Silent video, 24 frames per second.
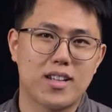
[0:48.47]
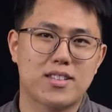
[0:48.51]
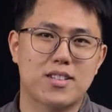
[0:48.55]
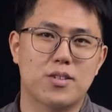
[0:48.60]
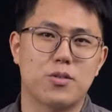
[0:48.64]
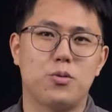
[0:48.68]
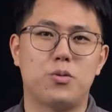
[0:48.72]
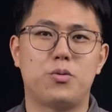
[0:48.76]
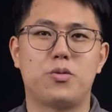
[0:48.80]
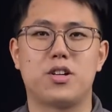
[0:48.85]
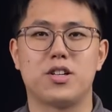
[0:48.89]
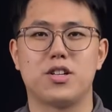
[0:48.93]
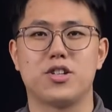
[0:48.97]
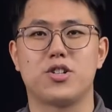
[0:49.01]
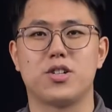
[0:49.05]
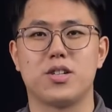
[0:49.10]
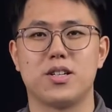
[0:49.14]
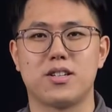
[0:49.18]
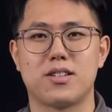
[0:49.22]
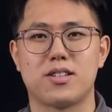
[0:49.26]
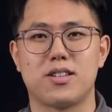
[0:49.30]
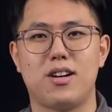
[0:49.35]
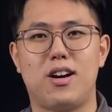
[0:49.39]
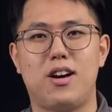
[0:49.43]
versions
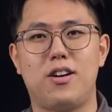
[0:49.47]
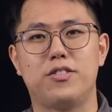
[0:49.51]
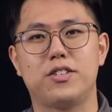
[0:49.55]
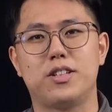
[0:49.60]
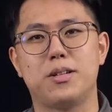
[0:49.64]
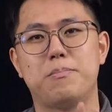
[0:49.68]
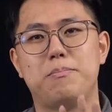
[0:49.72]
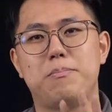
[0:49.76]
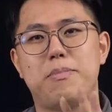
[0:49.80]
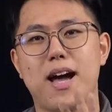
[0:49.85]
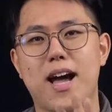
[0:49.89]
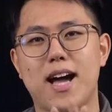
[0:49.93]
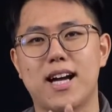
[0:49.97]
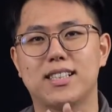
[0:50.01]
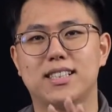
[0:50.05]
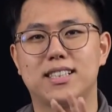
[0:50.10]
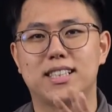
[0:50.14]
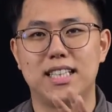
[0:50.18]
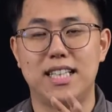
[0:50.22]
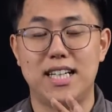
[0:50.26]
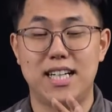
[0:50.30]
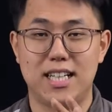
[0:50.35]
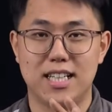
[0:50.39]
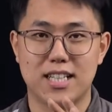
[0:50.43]
of the back
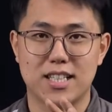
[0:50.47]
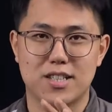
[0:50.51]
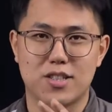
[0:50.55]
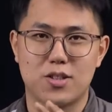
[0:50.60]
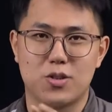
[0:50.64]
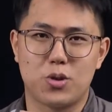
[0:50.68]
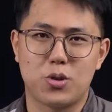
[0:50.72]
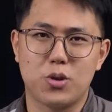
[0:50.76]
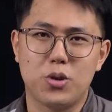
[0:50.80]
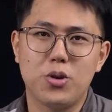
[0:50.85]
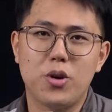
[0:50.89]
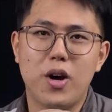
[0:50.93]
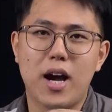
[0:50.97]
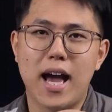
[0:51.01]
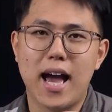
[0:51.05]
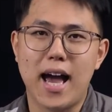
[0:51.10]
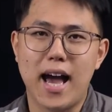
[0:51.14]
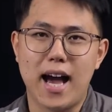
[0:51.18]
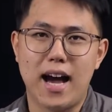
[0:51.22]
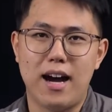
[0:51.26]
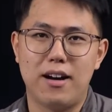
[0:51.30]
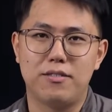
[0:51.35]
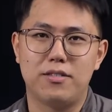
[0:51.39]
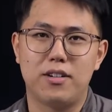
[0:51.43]
glass do you
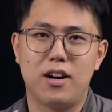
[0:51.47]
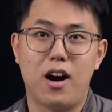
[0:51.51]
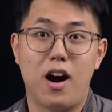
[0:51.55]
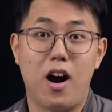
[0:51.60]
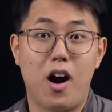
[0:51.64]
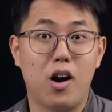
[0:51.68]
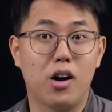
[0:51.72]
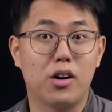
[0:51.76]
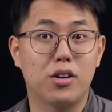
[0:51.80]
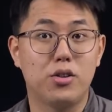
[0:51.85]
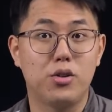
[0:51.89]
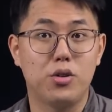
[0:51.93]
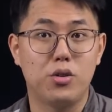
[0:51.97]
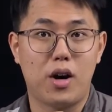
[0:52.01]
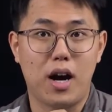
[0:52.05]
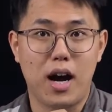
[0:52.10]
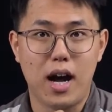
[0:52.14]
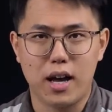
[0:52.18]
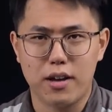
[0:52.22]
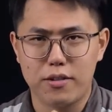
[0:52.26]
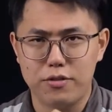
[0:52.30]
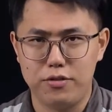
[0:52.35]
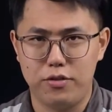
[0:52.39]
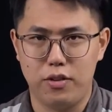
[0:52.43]
have on your
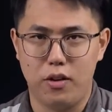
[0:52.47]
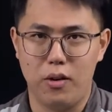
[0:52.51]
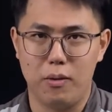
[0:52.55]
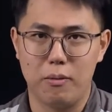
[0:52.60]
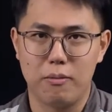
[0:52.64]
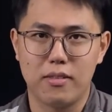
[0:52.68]
iPhone?